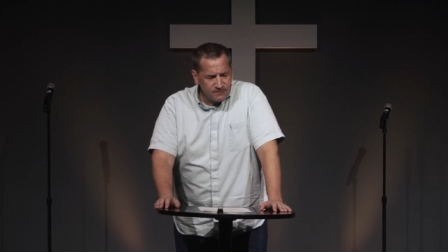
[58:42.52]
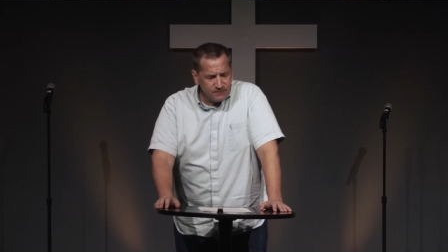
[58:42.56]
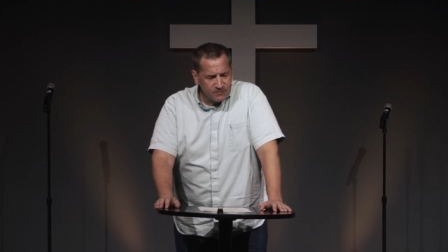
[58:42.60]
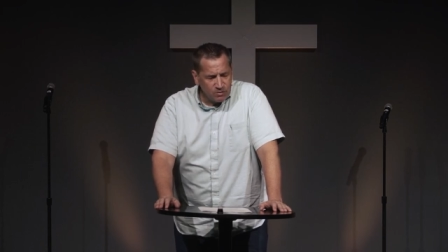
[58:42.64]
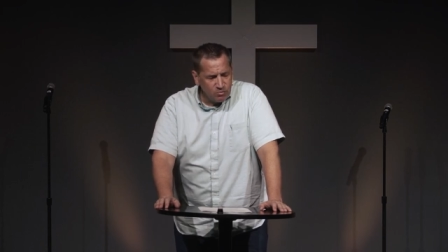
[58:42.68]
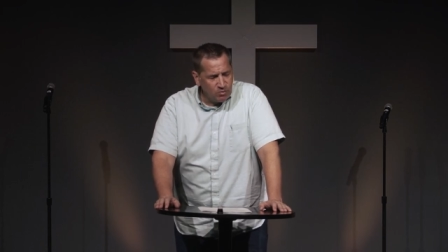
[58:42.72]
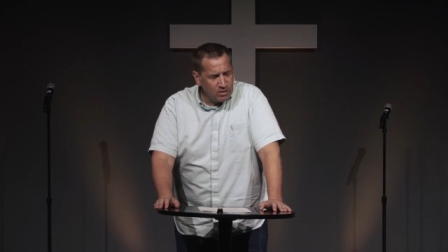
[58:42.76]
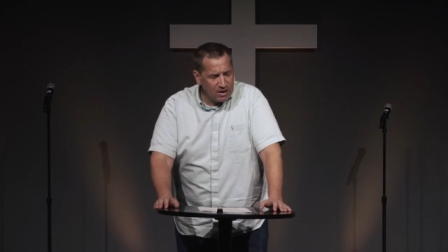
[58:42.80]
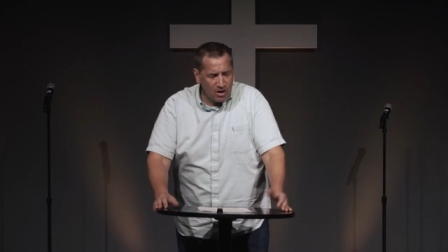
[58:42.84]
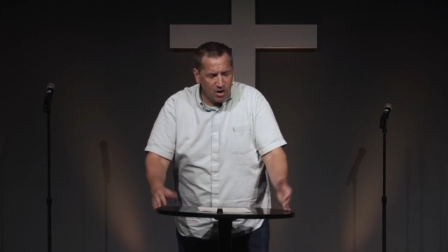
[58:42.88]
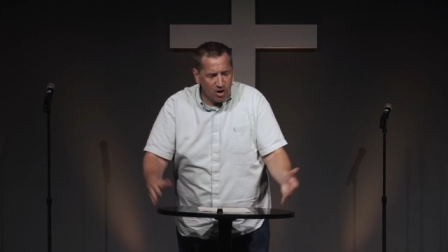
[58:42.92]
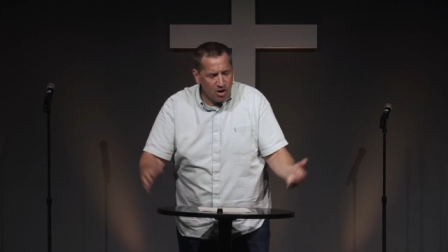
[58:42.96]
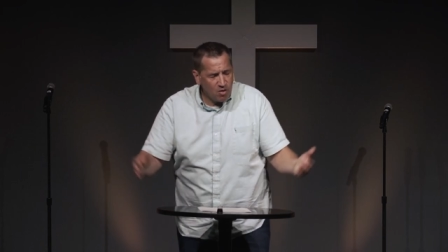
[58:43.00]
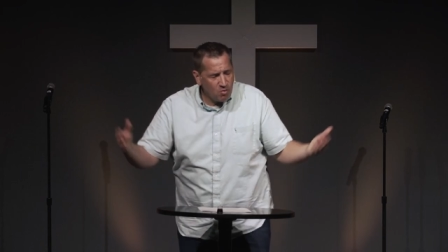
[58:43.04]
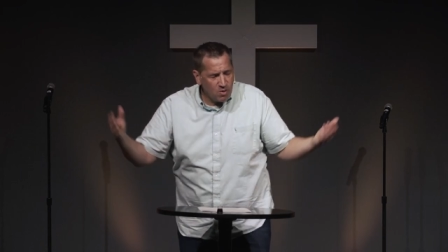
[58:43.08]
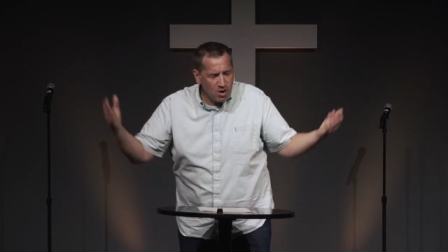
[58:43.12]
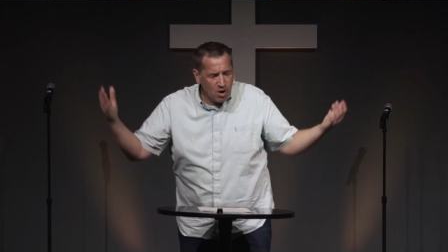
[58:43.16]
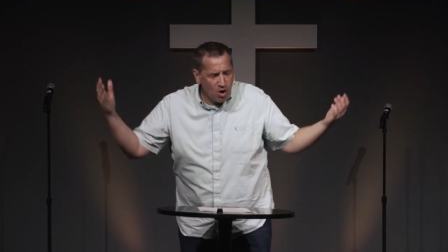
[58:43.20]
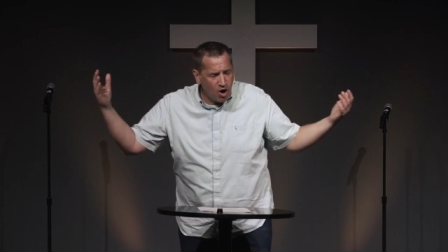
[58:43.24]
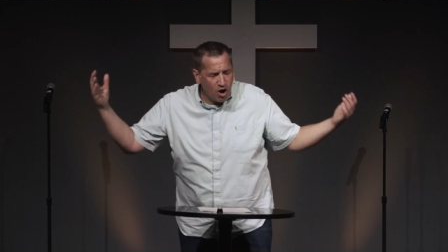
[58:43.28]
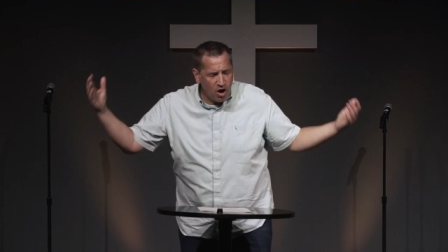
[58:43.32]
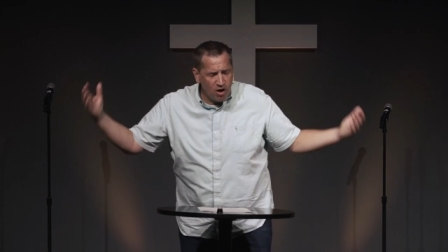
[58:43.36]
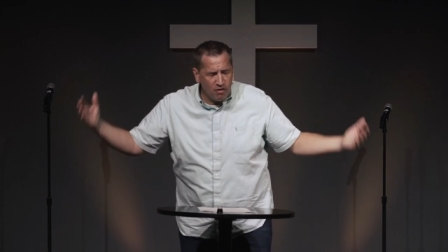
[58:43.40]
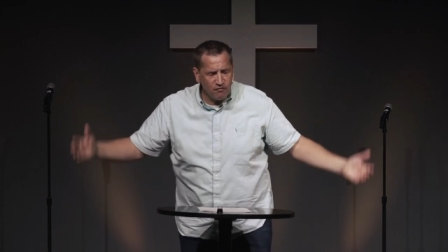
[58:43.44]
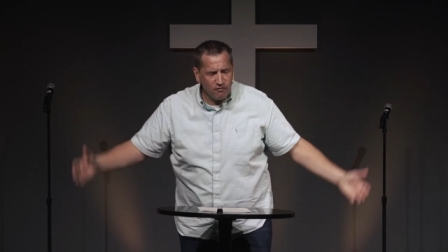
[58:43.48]
We, we
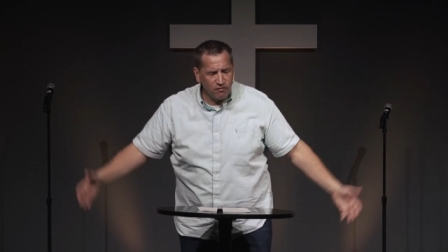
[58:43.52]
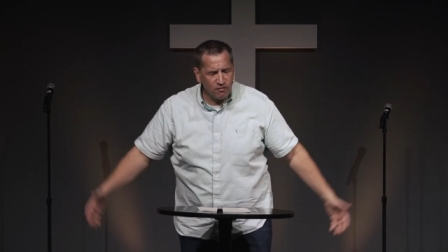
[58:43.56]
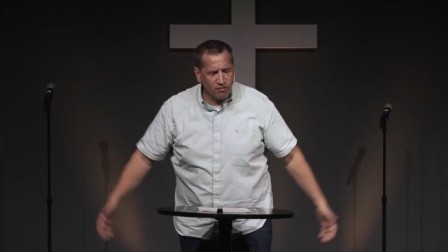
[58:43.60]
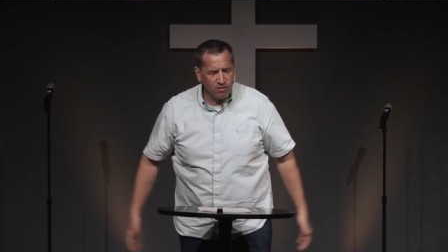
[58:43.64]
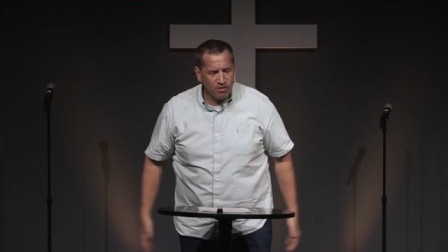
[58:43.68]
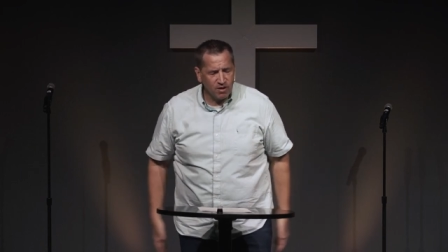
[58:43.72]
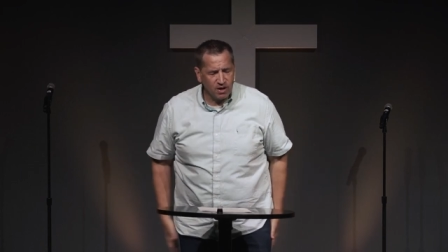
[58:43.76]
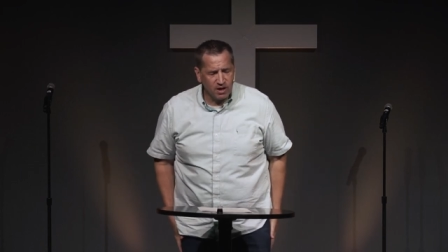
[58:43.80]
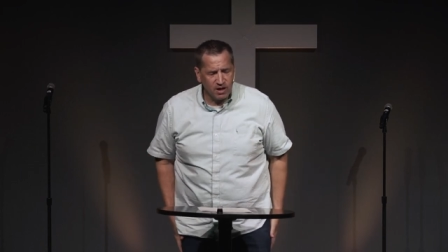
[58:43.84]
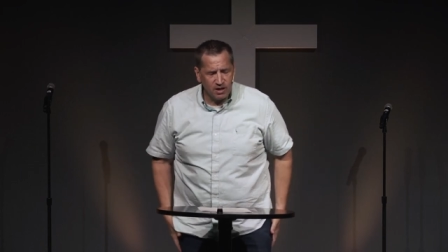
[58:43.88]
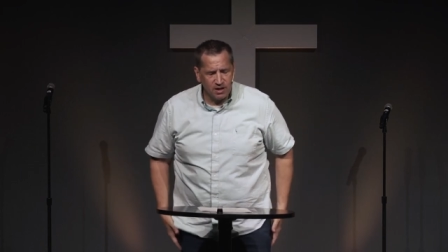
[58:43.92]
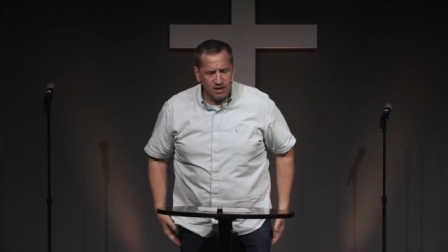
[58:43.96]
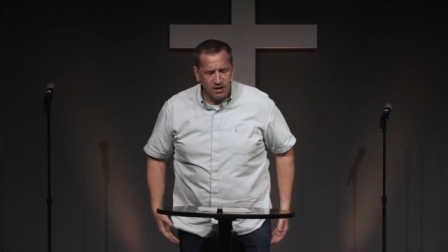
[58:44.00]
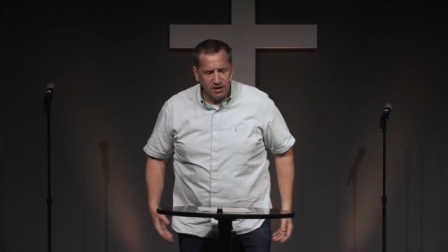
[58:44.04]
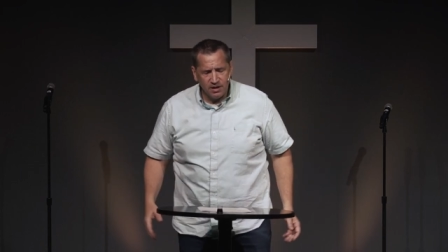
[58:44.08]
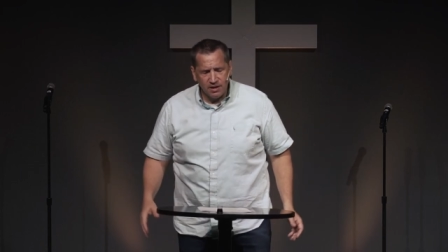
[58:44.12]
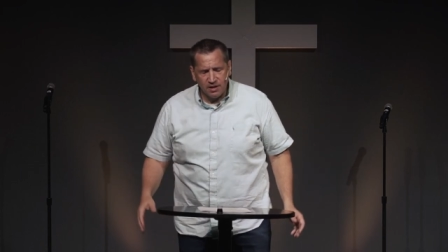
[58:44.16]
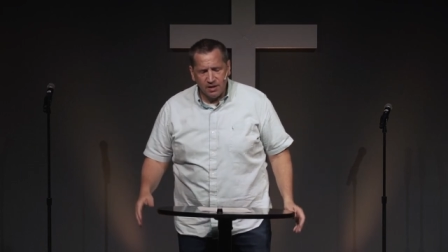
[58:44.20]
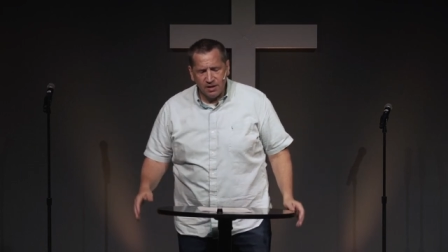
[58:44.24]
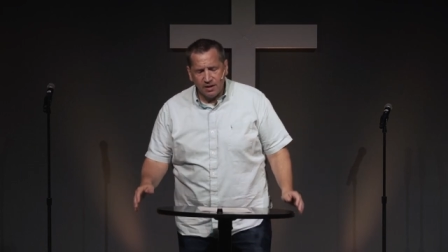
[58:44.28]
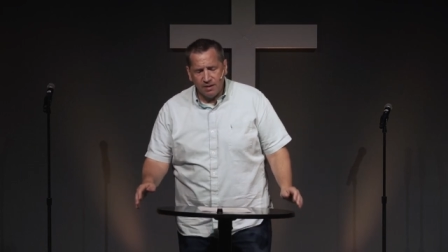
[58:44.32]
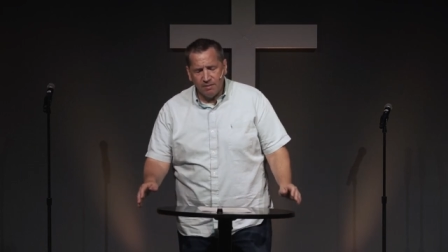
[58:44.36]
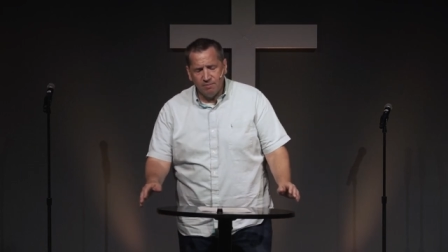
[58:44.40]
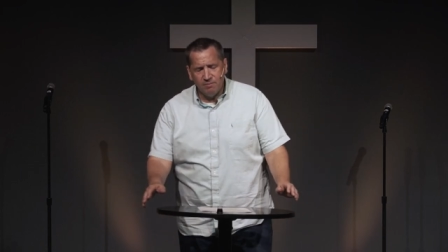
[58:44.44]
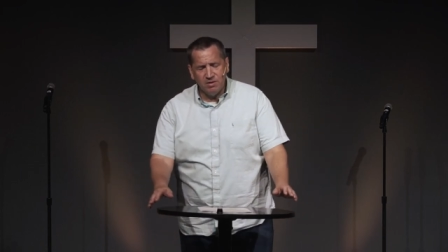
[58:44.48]
offer a,
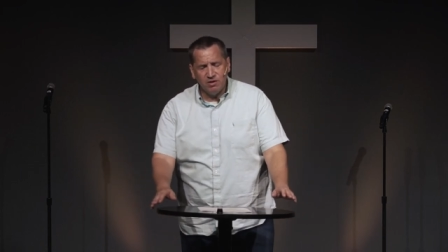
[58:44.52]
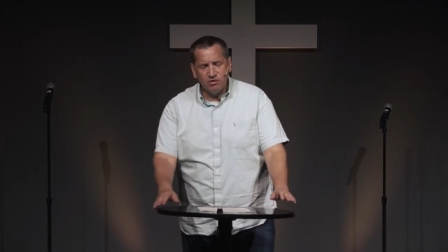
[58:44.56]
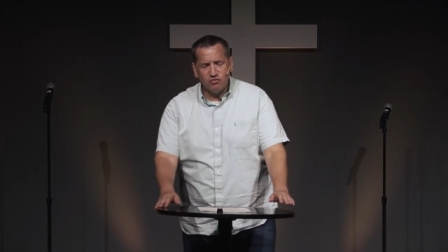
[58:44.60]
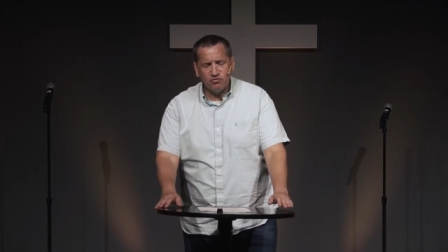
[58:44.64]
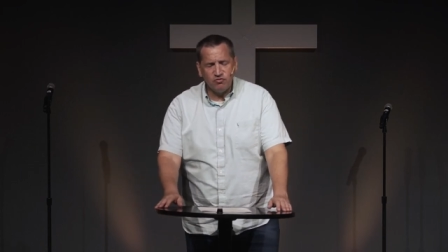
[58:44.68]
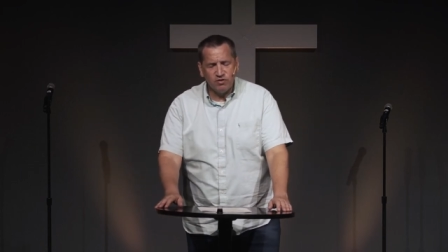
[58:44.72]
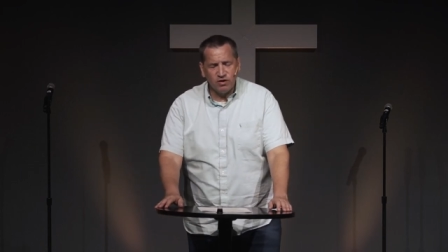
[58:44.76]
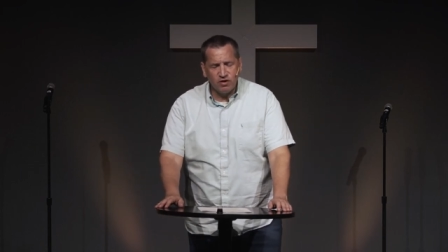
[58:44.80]
a ministry